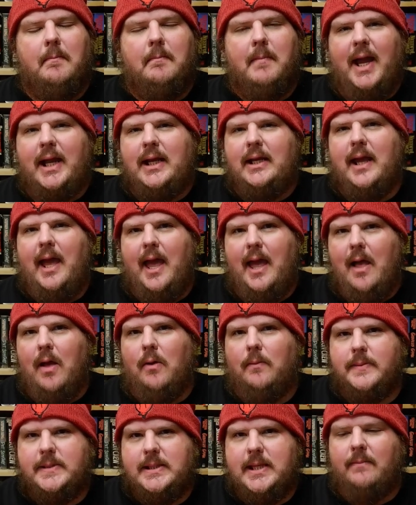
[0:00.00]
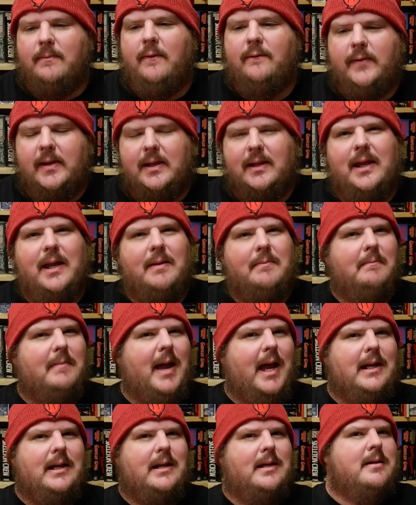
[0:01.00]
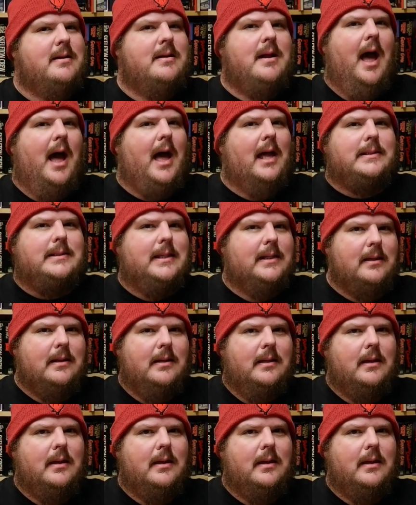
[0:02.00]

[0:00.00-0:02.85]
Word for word: might help some of it, it might not